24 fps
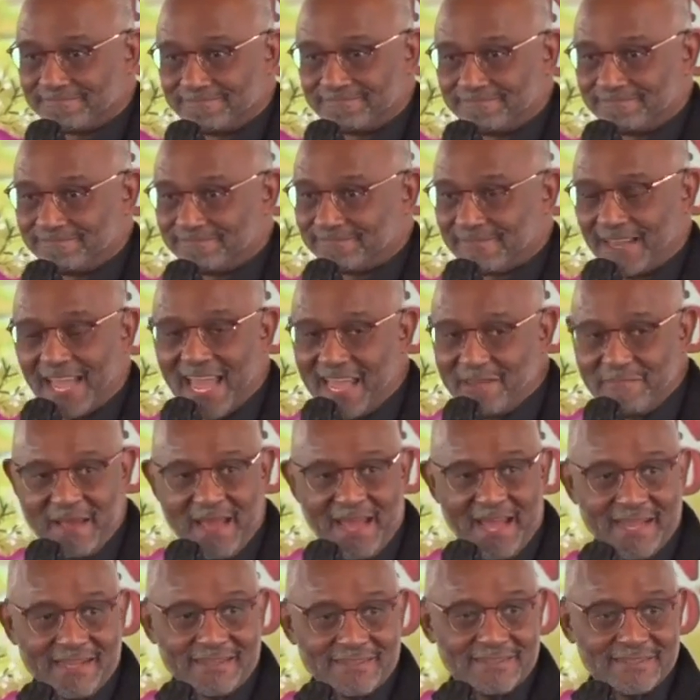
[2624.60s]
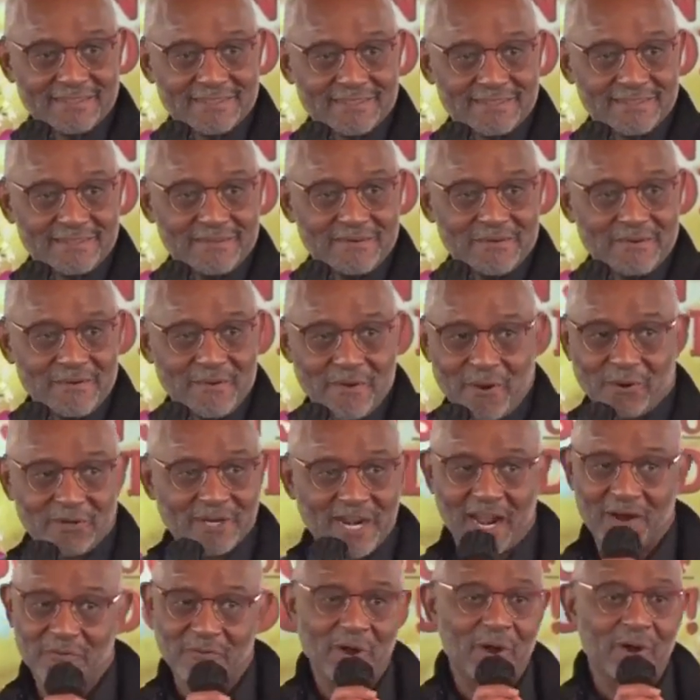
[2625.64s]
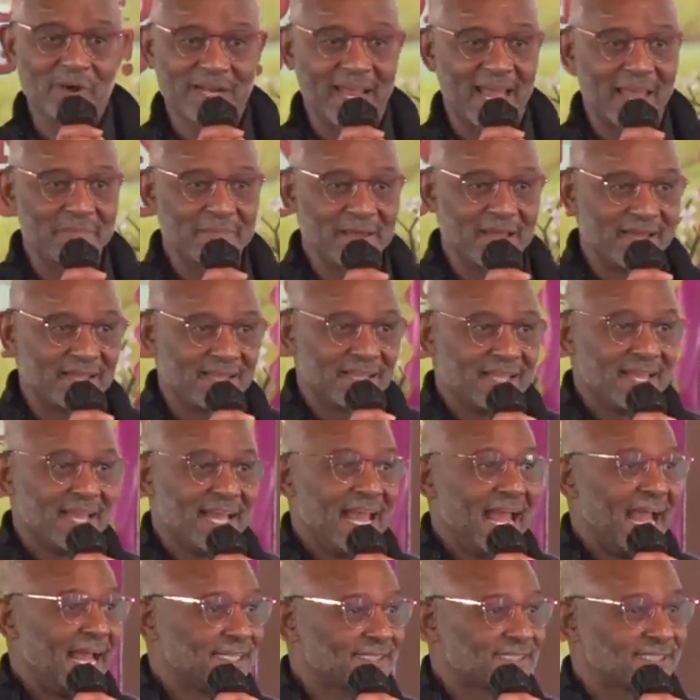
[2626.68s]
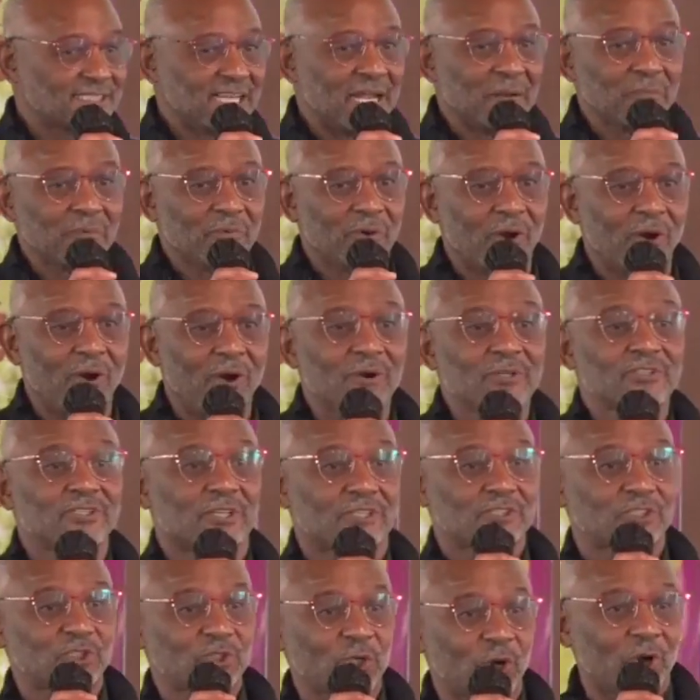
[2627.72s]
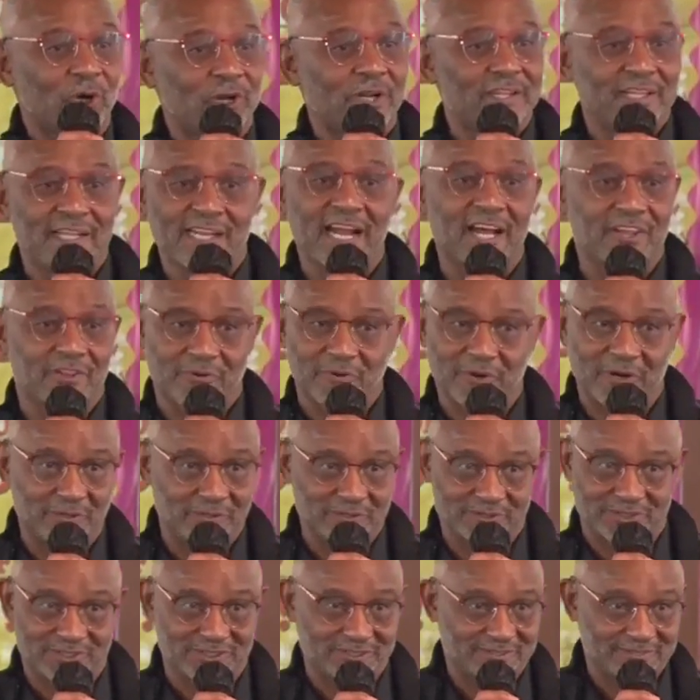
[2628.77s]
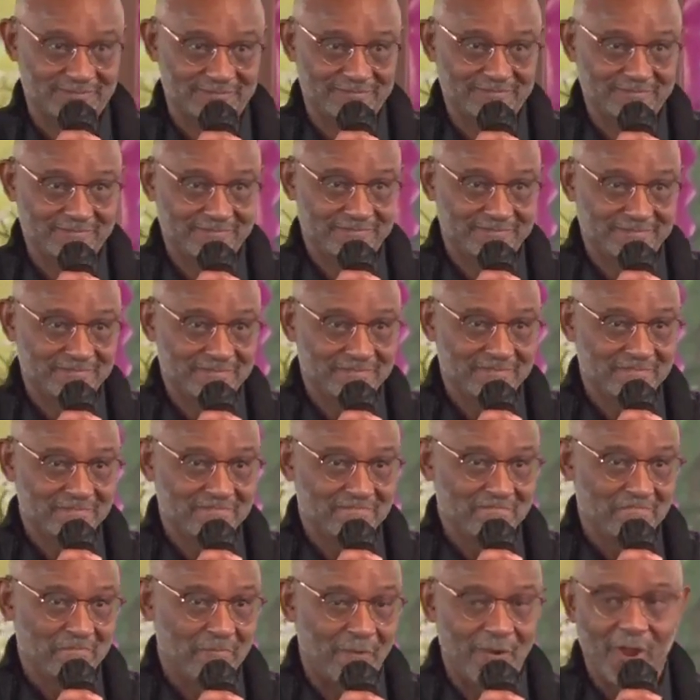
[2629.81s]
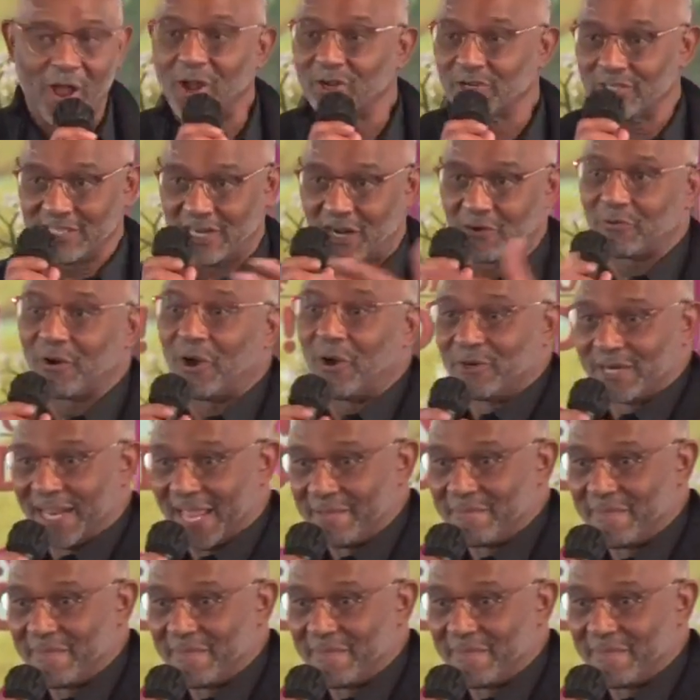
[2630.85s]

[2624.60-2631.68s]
Amen. We're on our road, amen. And some roads are shorter than other roads. We're all on the road, amen.